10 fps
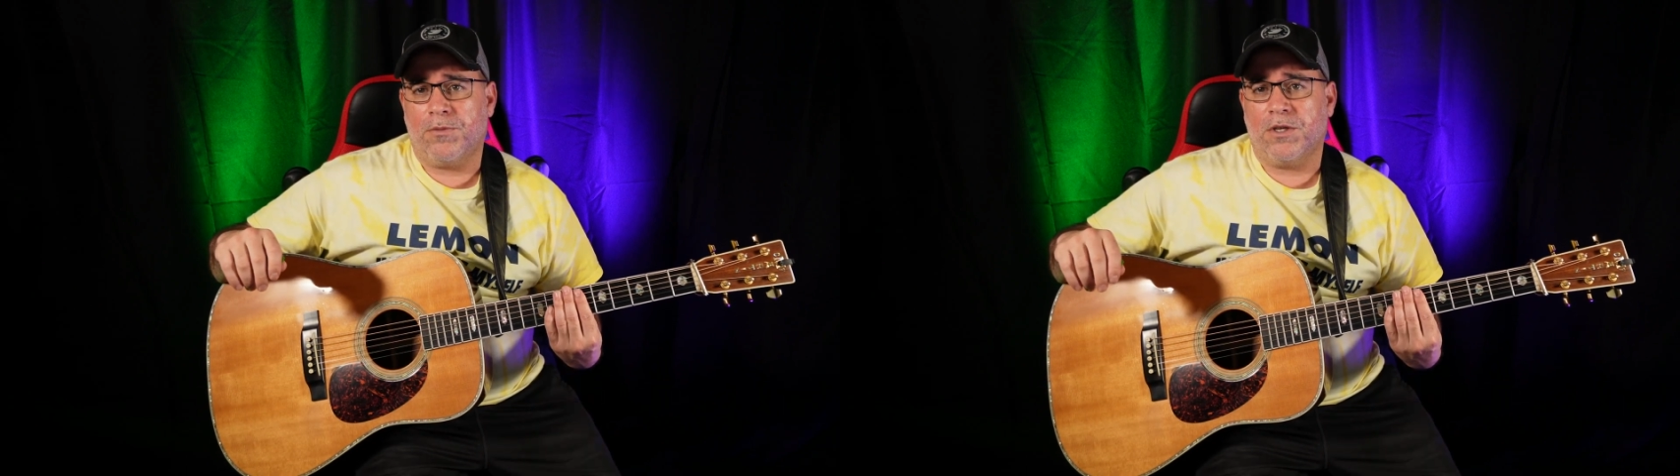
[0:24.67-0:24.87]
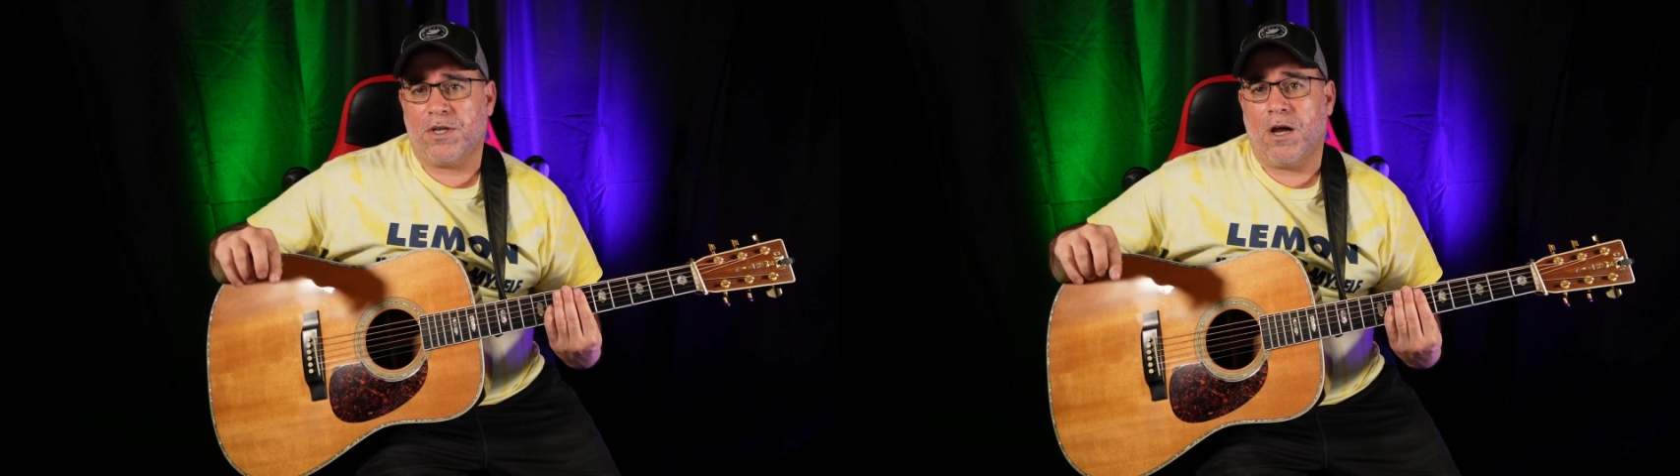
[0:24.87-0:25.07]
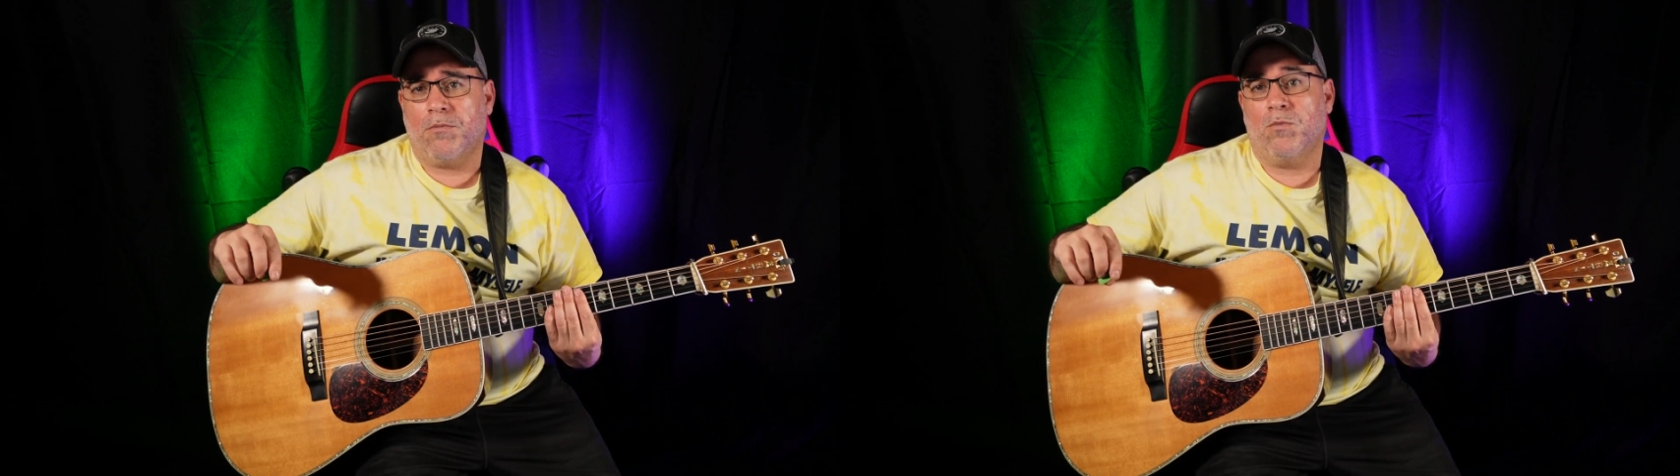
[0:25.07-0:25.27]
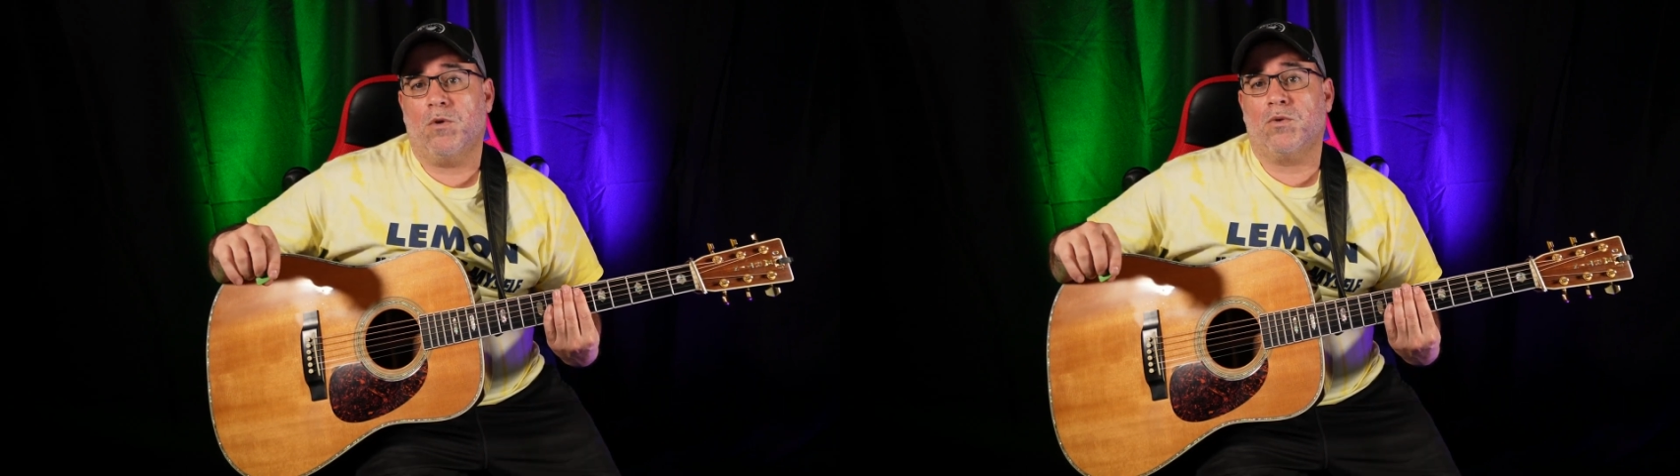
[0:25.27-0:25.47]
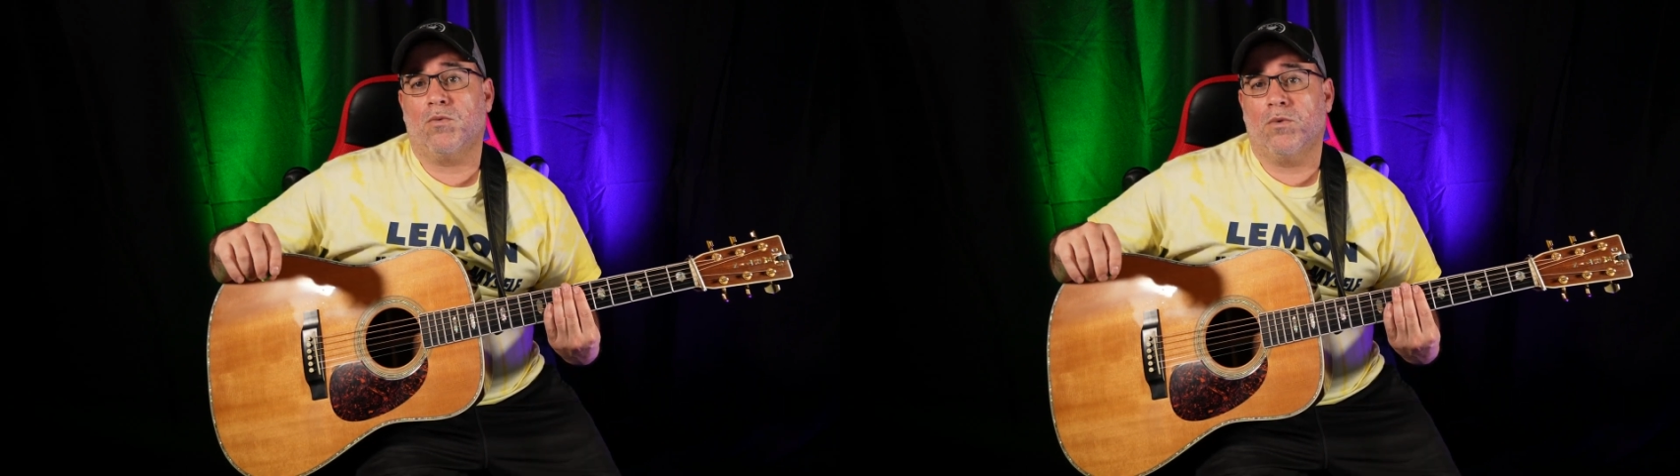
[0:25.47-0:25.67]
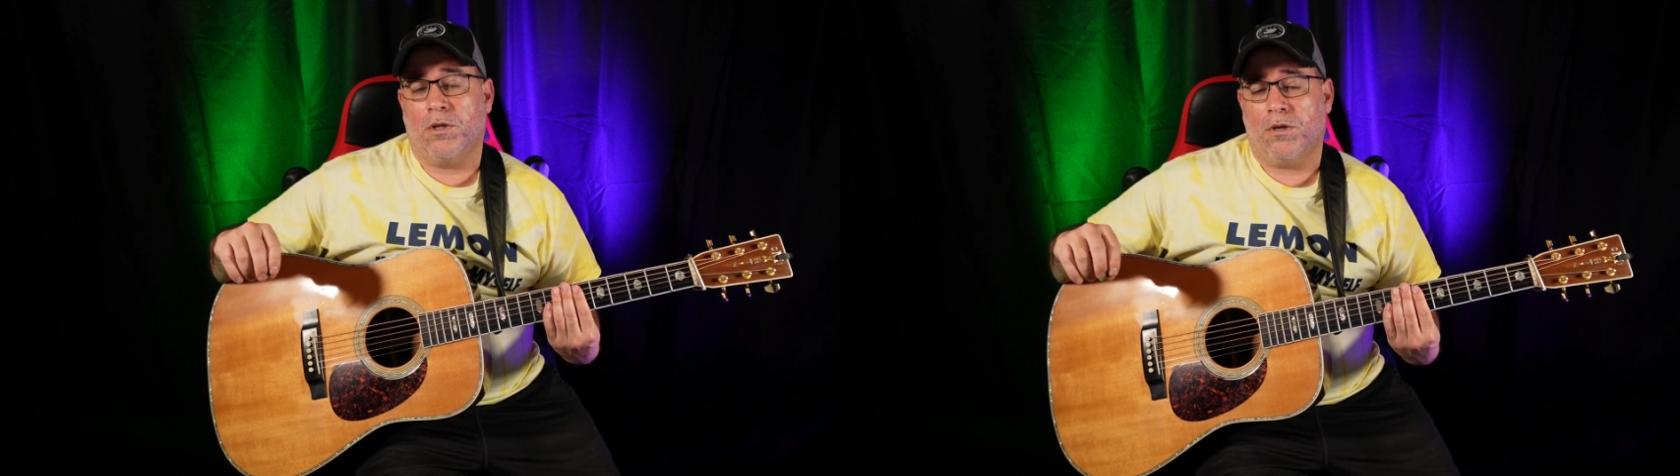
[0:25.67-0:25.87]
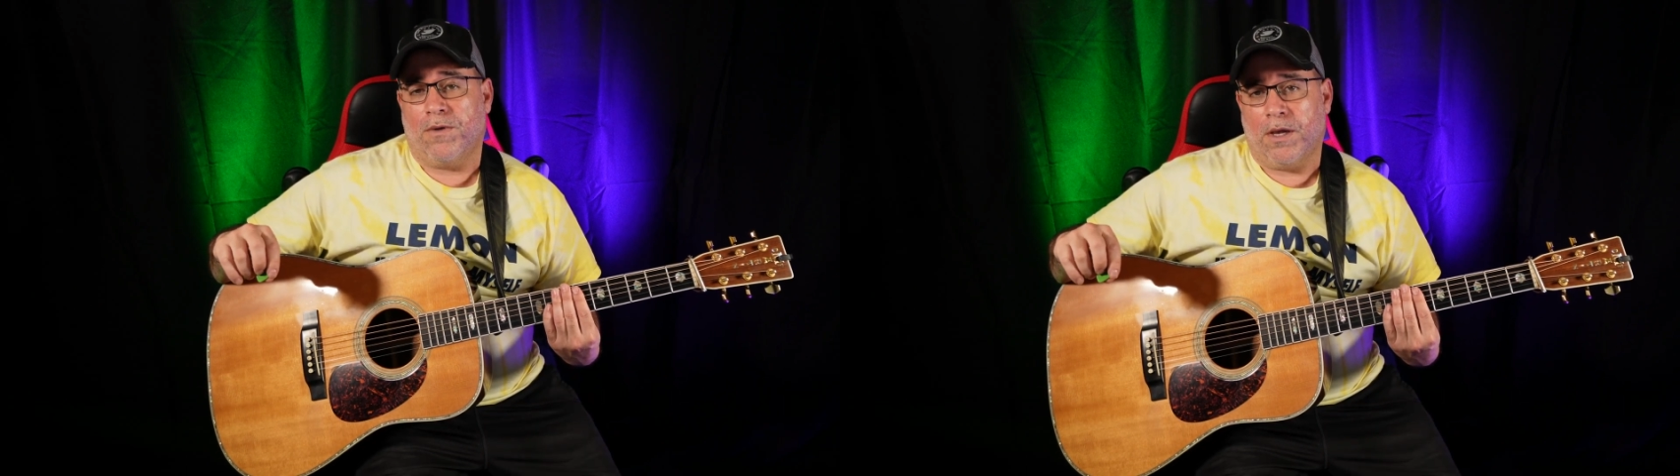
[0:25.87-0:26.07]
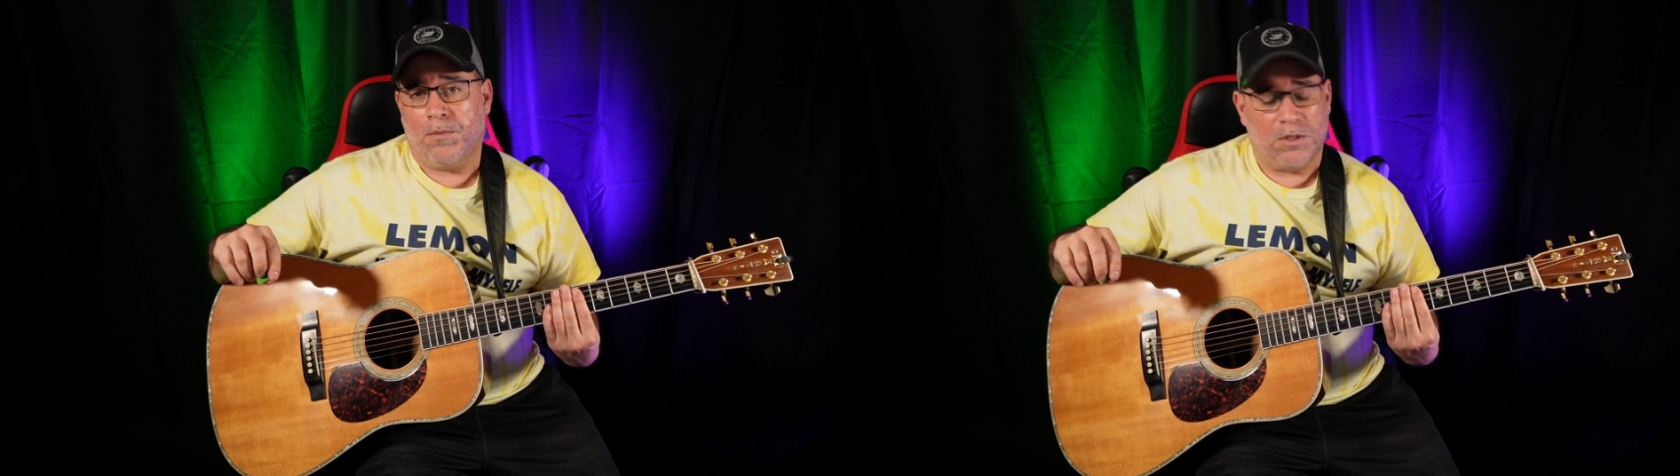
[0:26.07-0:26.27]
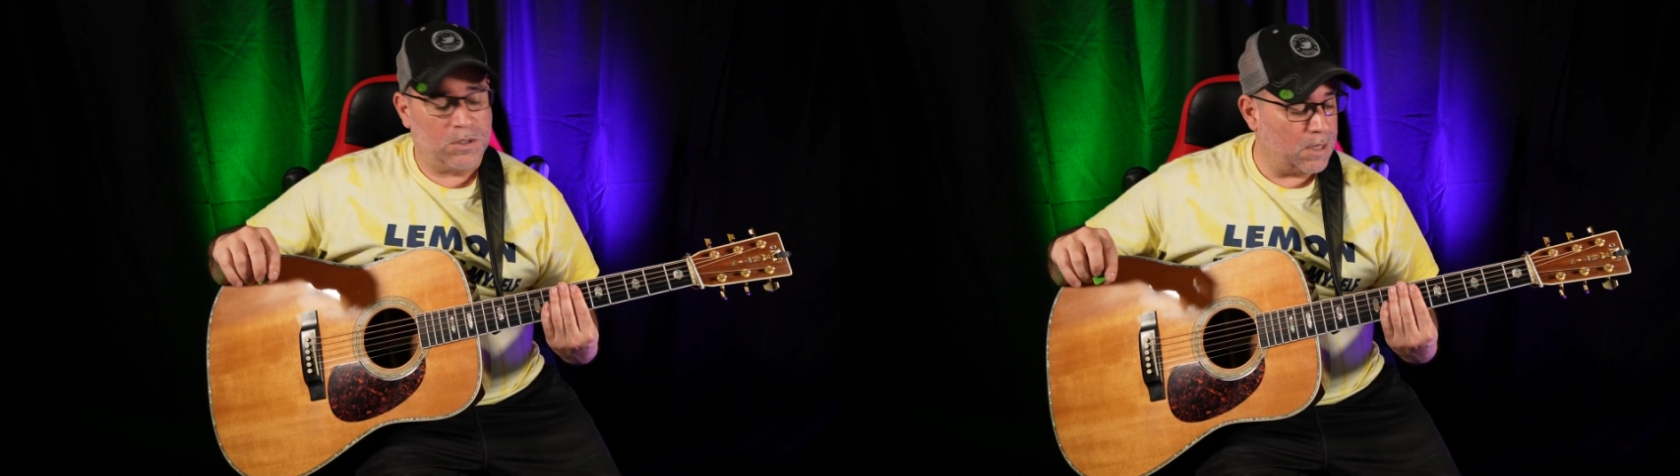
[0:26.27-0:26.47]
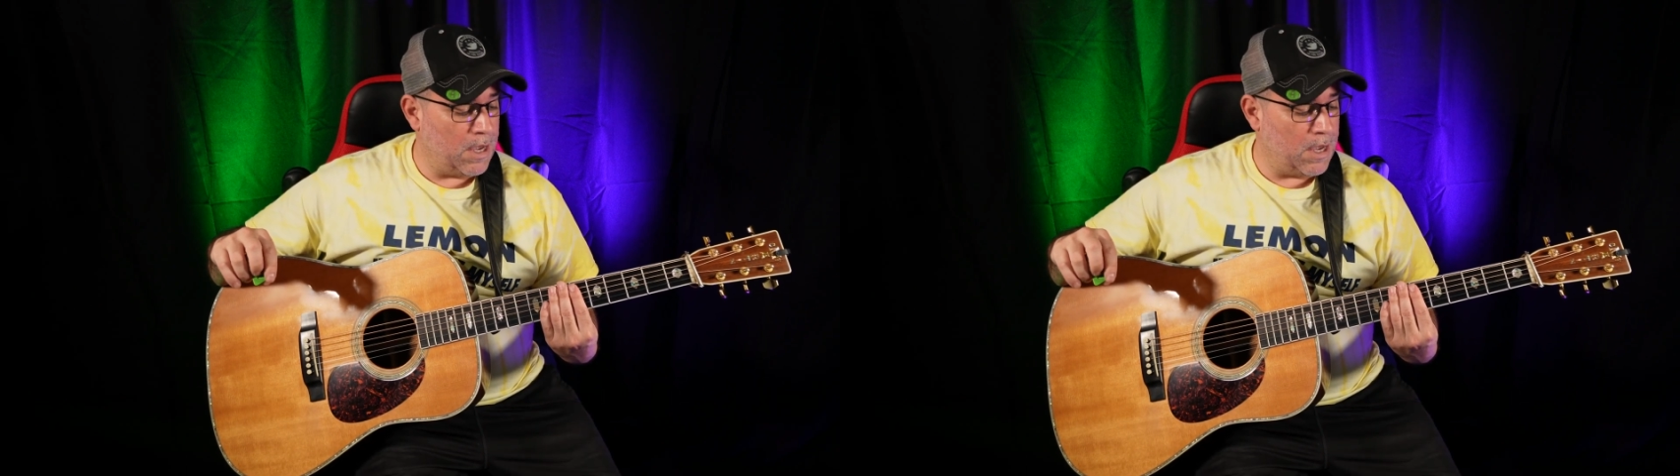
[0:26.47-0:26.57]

this album was really famous,